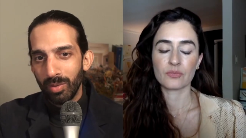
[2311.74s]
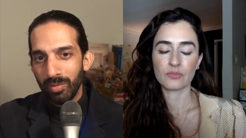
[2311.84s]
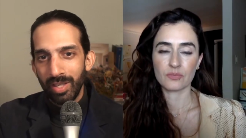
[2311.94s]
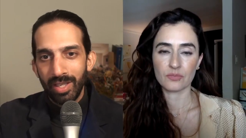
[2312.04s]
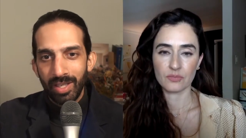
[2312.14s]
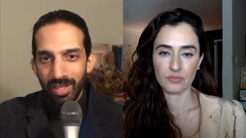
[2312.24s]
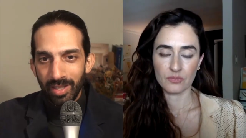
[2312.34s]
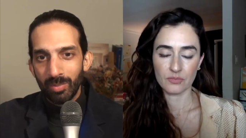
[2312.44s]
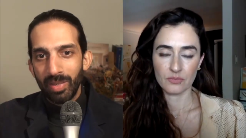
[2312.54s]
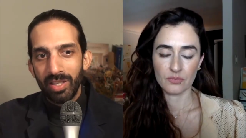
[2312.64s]
Speaker 1: with,
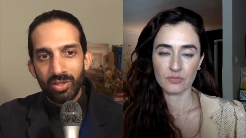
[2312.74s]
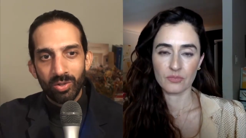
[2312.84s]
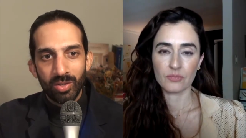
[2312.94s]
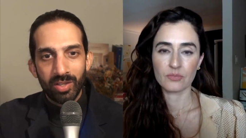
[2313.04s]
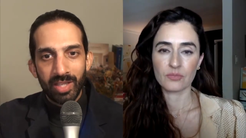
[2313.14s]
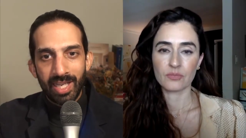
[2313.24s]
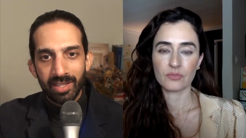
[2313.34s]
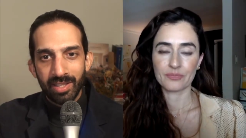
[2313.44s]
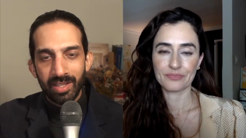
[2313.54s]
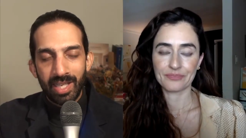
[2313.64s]
to make sure that
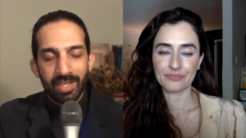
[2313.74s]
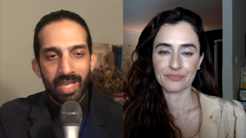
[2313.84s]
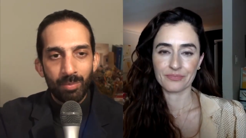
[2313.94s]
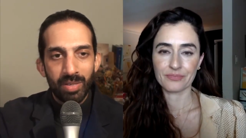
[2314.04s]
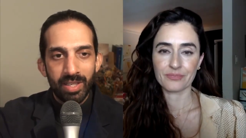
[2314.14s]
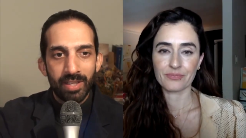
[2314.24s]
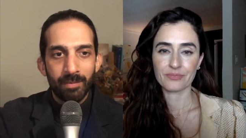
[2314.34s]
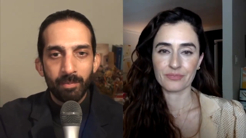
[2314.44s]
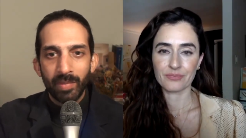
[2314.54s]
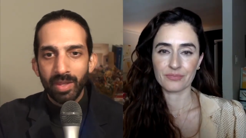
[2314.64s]
that's that's happening.
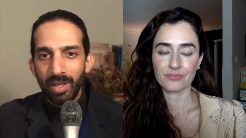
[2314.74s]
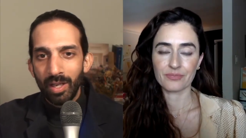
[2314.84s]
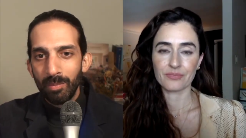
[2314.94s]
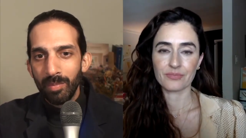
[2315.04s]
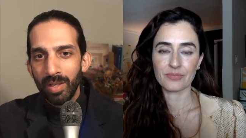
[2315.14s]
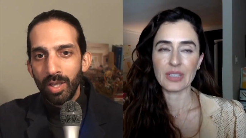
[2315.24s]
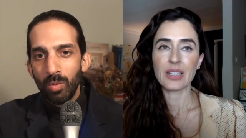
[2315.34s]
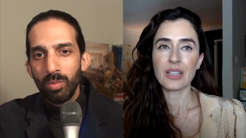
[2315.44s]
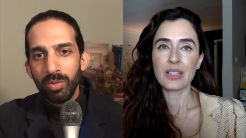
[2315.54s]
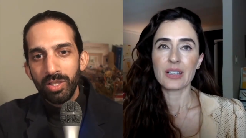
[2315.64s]
Um,
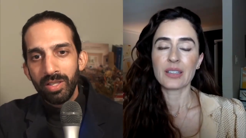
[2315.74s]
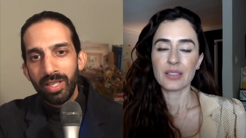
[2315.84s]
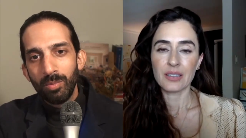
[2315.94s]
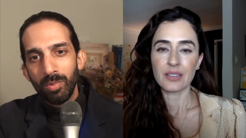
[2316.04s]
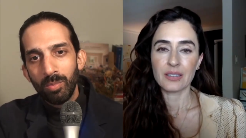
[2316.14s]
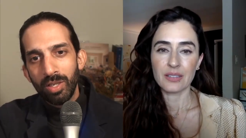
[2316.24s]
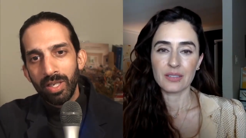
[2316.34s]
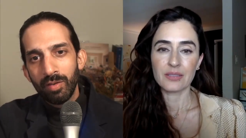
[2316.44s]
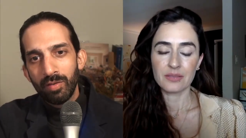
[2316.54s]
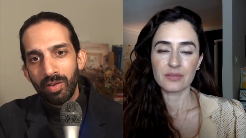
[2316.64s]
what would you, what, what kind
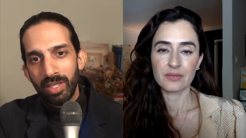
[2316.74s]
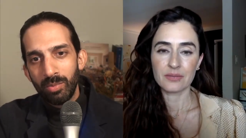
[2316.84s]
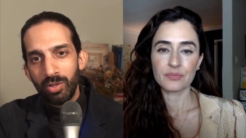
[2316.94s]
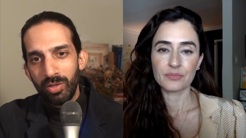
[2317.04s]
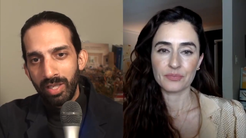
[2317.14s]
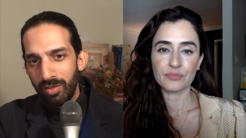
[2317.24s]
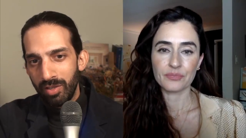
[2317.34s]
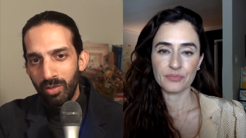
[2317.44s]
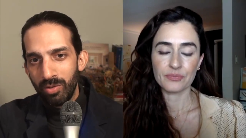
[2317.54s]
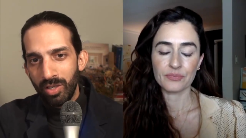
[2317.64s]
of advice would you give to
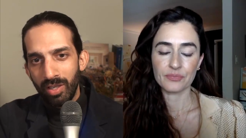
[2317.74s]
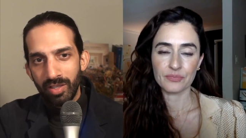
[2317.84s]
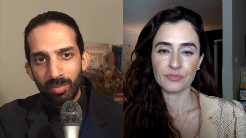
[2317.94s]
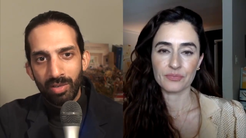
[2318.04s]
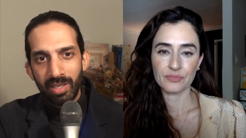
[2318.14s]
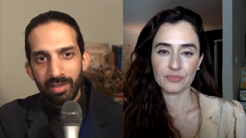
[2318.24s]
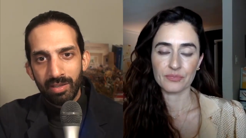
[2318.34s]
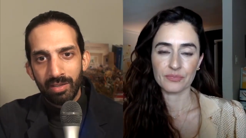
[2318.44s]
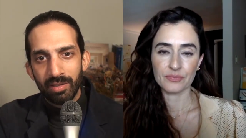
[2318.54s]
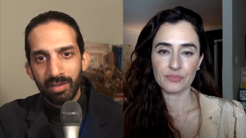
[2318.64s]
those kinds of
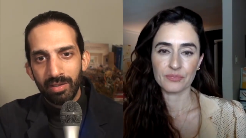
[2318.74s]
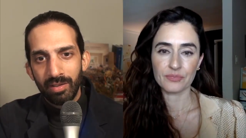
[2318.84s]
practices?